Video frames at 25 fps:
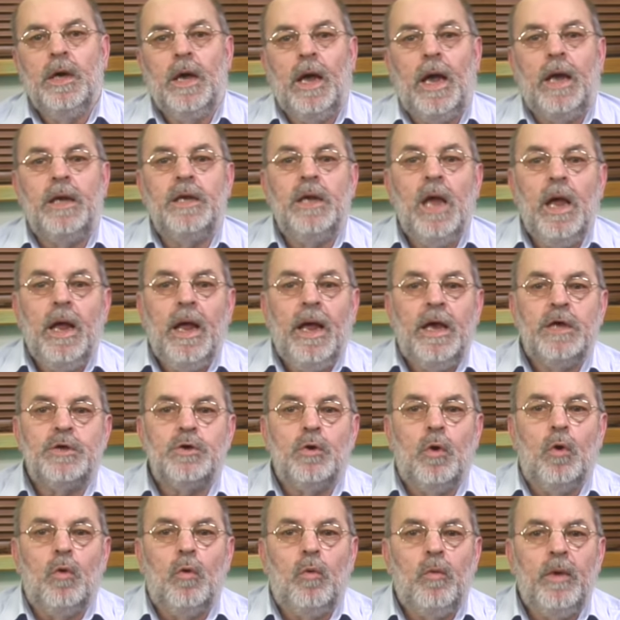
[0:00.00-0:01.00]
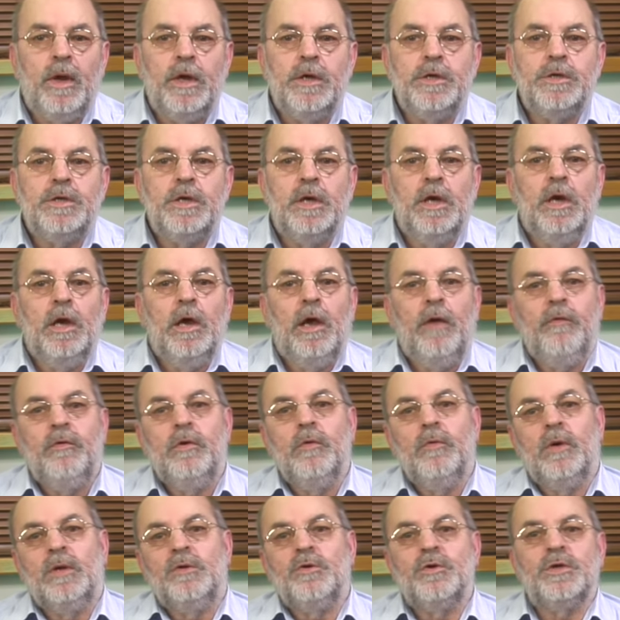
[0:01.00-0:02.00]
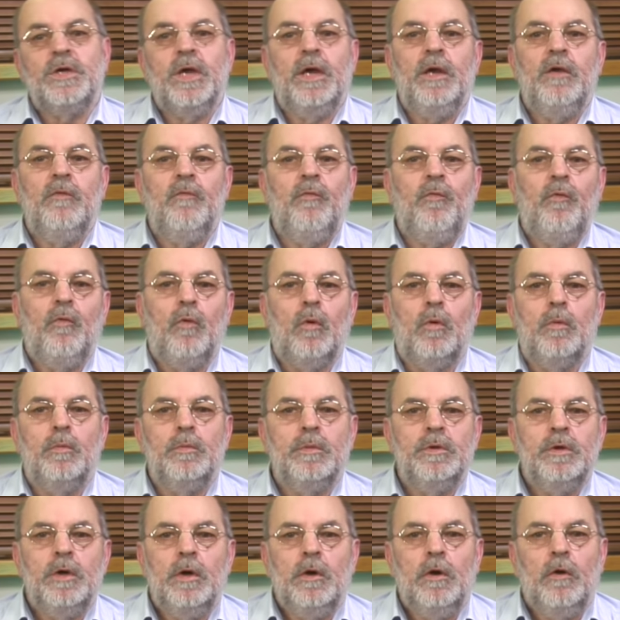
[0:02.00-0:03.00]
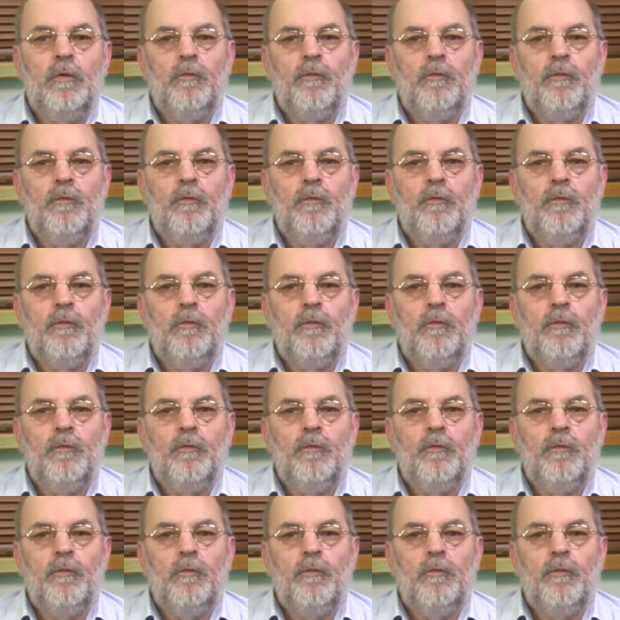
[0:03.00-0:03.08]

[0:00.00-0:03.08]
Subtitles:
And as always, if you want to stay informed,